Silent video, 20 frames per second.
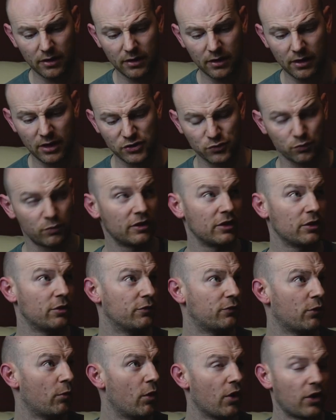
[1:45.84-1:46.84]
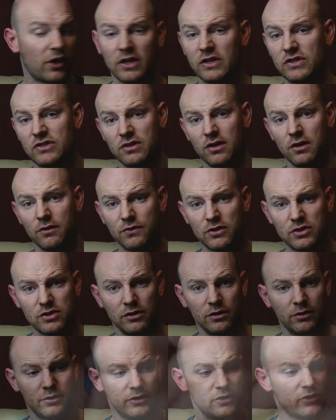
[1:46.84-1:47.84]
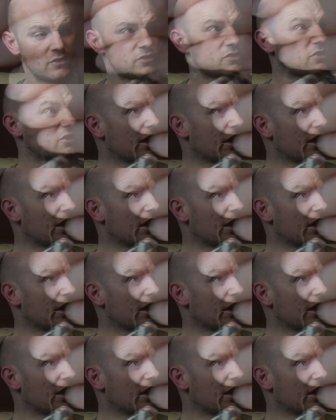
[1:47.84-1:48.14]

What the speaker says: It's really good for working surface lures